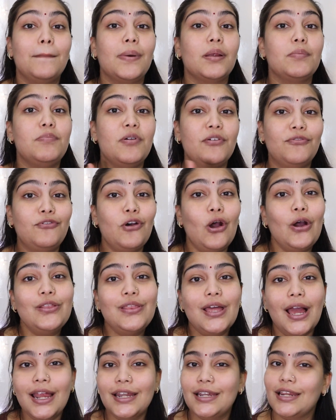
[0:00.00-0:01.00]
But before
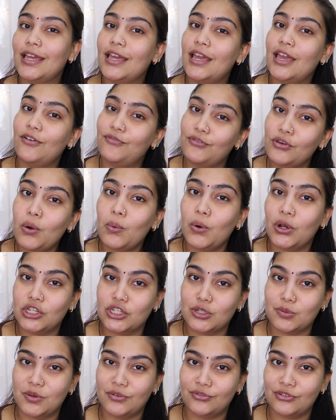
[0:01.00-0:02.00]
that, if you're
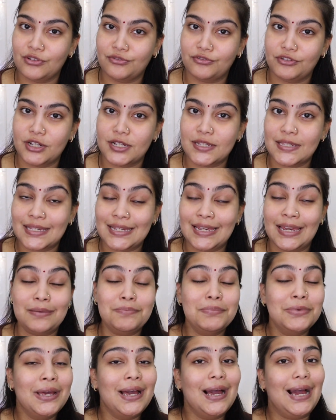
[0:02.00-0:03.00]
watching me for the first
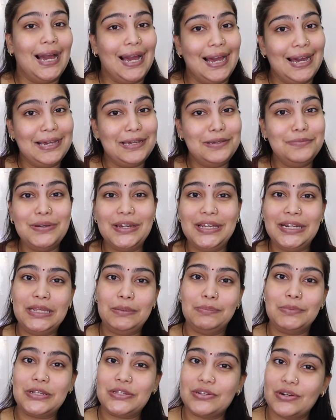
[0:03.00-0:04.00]
time, hi, my
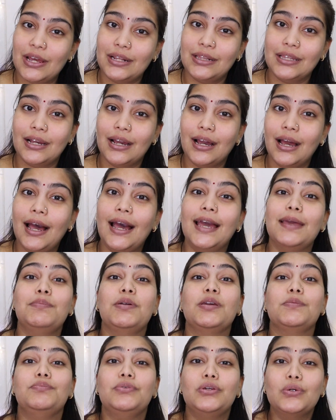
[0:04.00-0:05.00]
name is Radhika. I
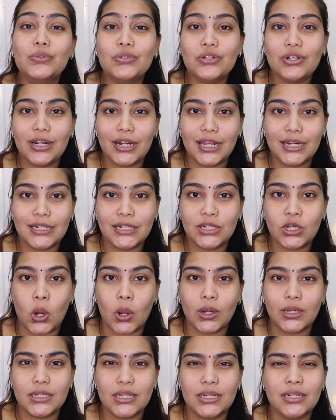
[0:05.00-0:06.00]
make beauty related
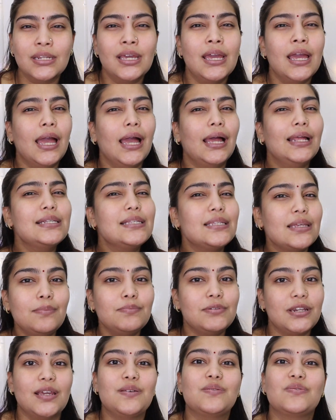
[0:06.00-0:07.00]
content and
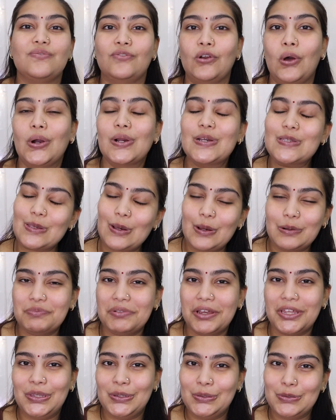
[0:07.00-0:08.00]
sometimes vlogs on
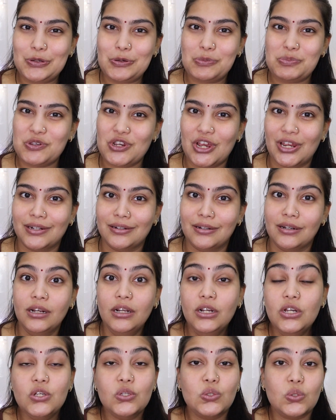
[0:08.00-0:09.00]
my YouTube channel.
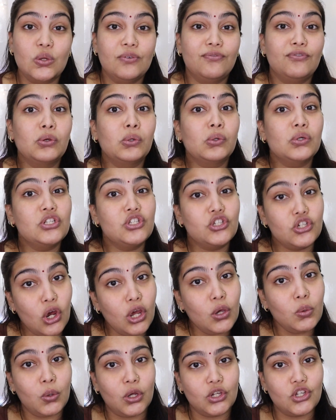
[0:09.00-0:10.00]
So if you
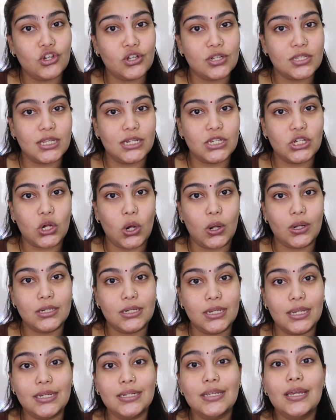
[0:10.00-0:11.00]
enjoy watching such
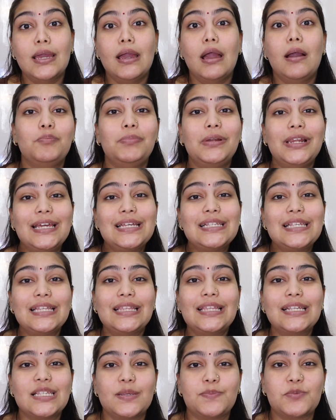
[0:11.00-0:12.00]
content, please
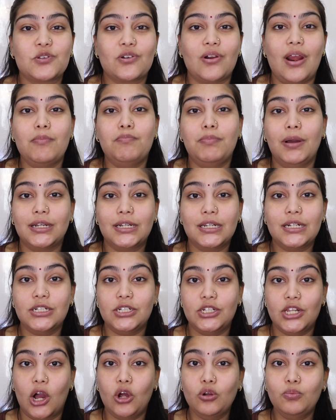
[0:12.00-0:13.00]
hit the subscribe
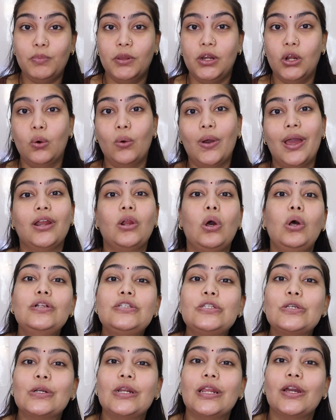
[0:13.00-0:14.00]
button down below and
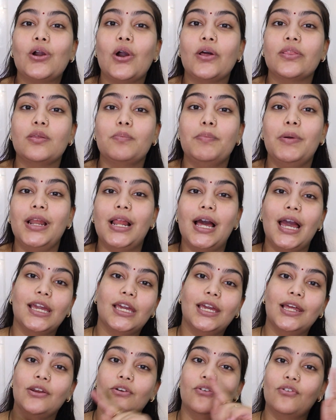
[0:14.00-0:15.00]
also click on the bell
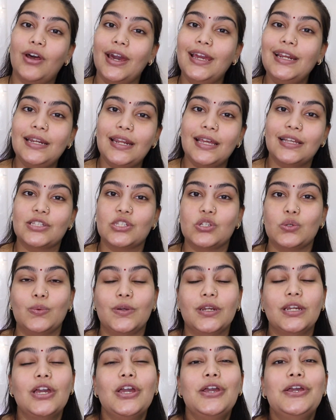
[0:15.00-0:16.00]
icon right next to
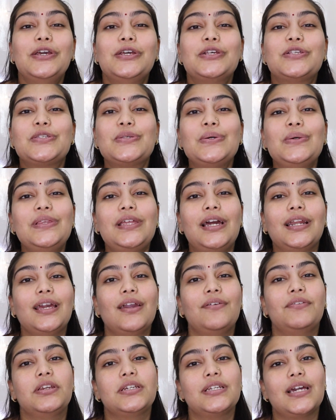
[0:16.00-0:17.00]
it so that
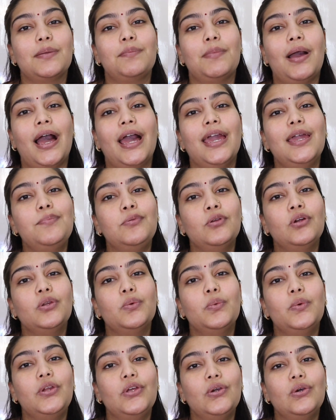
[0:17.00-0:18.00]
every time I
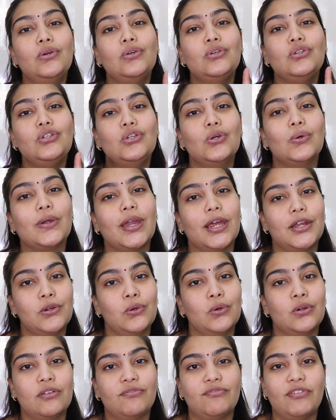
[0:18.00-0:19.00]
upload a video, you get
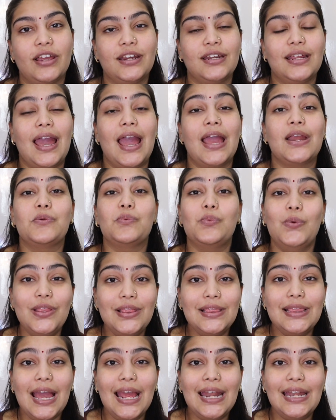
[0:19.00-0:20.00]
notified. And
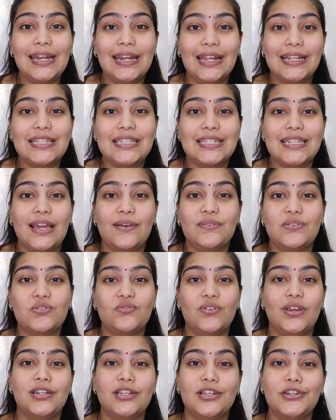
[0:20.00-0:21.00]
with that, let's dive
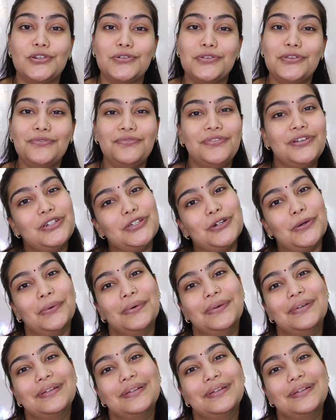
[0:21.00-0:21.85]
straight into the video.